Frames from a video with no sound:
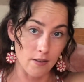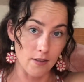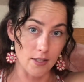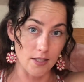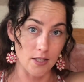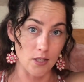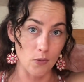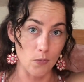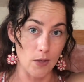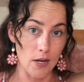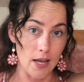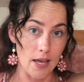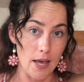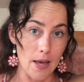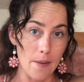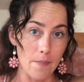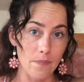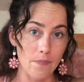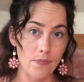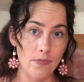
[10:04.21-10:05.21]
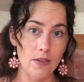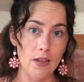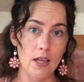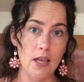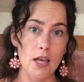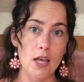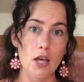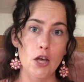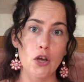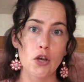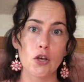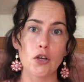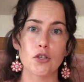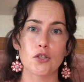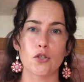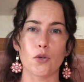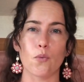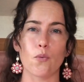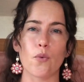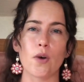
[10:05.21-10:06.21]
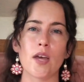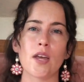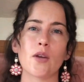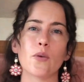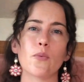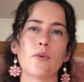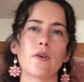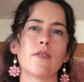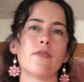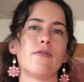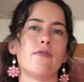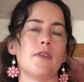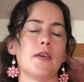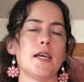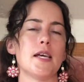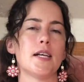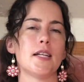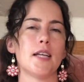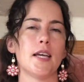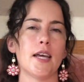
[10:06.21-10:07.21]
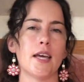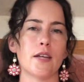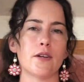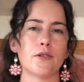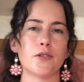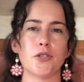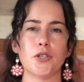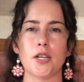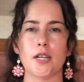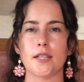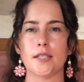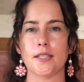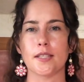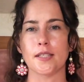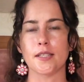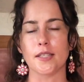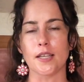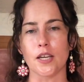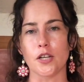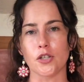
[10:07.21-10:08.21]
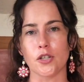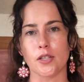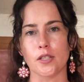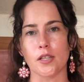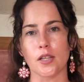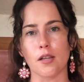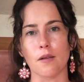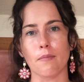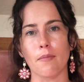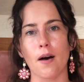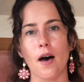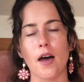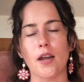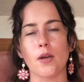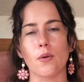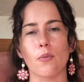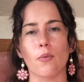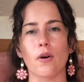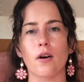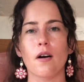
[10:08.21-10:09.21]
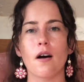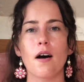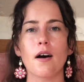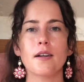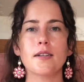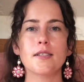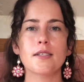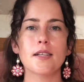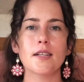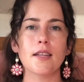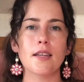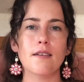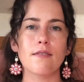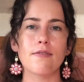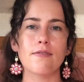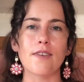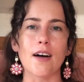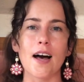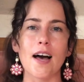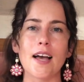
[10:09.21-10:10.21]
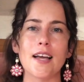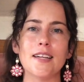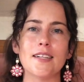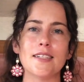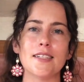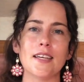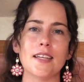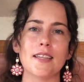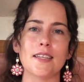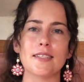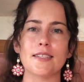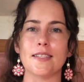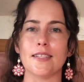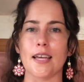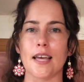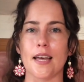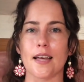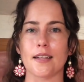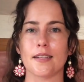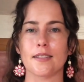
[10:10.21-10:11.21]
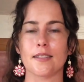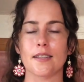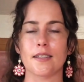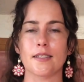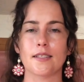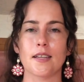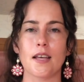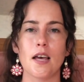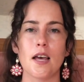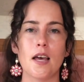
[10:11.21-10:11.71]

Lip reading: This is what I am. So when we're feeling energy and sensations in the body, we're constantly finding this dance, this